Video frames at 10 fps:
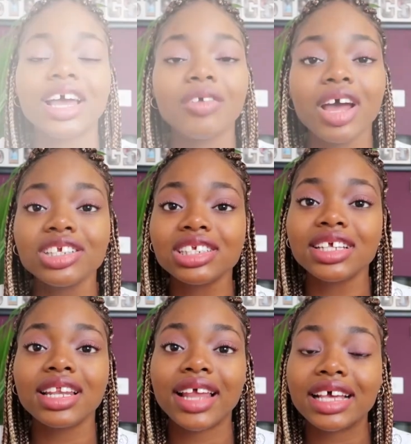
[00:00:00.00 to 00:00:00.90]
I know I just
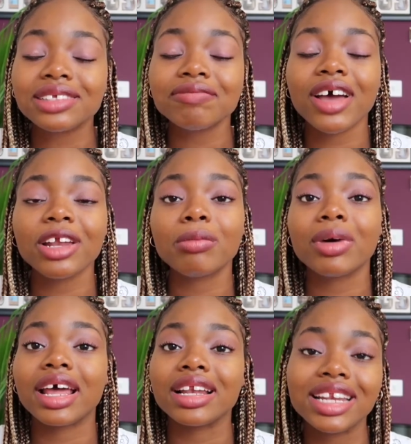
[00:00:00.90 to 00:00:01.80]
said last and final,
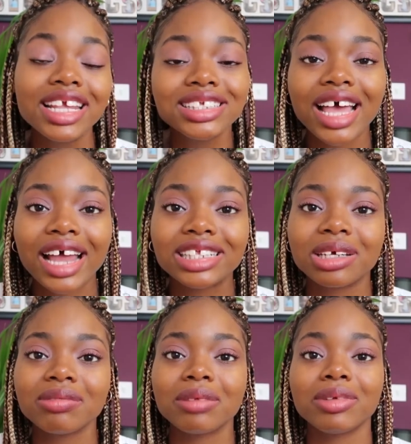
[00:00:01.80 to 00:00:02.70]
but I need to add
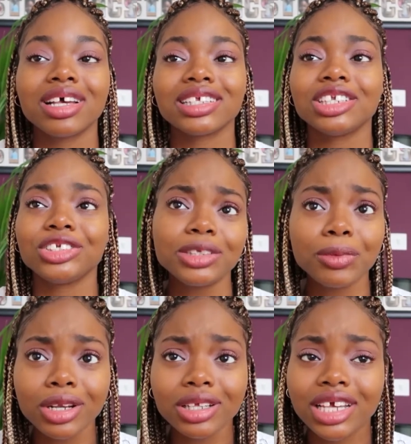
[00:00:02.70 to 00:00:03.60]
something because I just
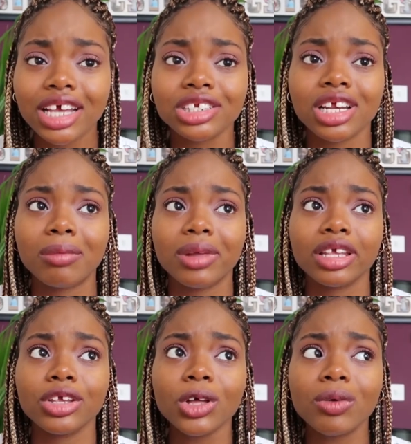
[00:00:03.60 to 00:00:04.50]
went on a tangent. And I'm
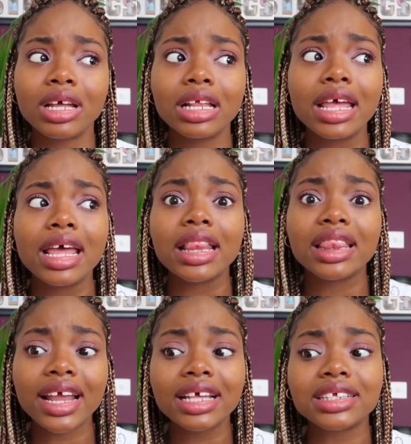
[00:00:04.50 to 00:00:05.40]
like, you know what?
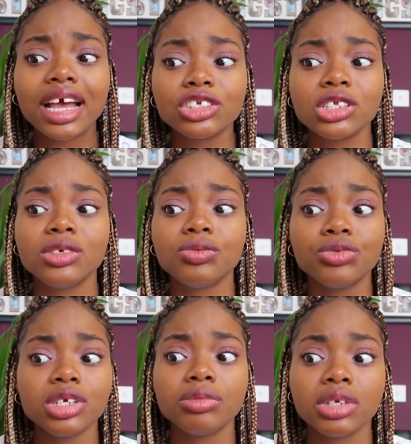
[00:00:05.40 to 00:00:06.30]
That is actually
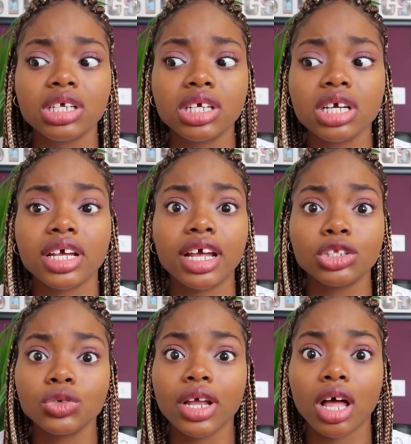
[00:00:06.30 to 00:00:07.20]
really good, and I
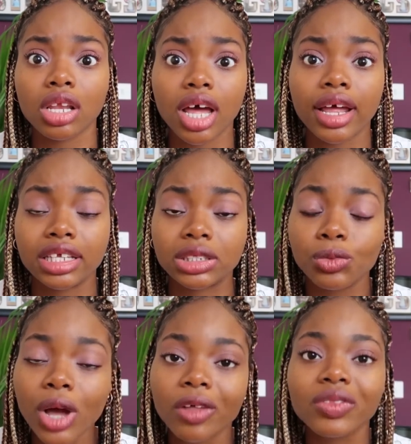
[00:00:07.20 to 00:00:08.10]
do that a lot as
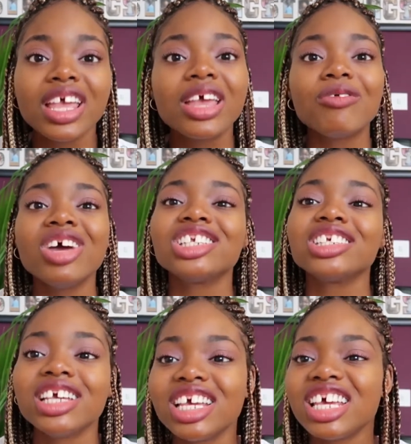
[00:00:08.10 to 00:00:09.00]
well,
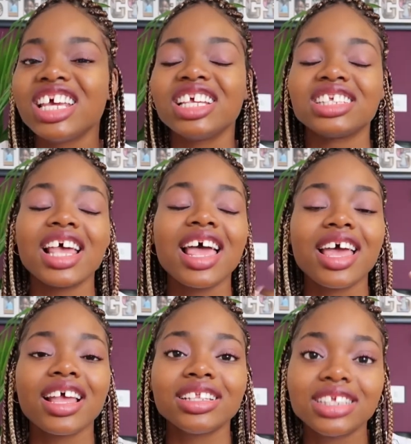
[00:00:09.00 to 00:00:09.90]
which is
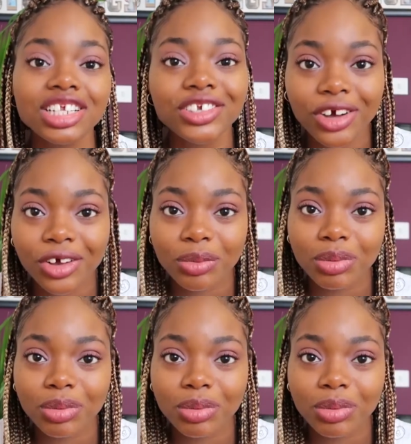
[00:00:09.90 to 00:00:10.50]
teaching other